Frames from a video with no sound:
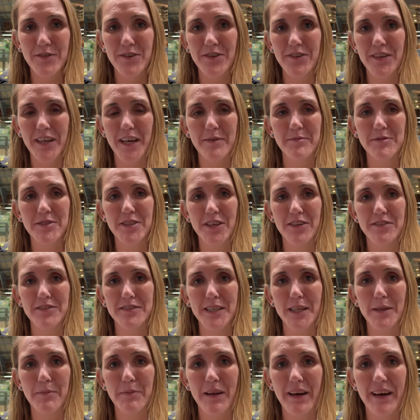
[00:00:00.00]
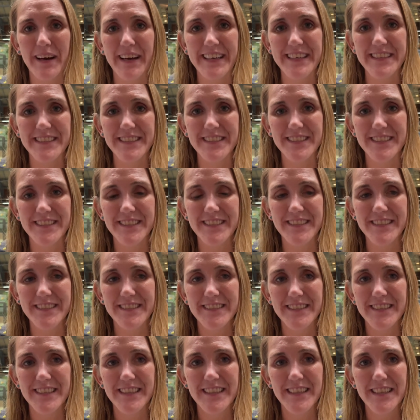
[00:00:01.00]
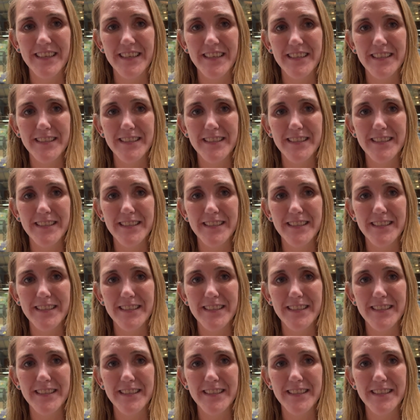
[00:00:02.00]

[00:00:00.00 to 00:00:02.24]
Oh, can I tell my story? Can I tell my story?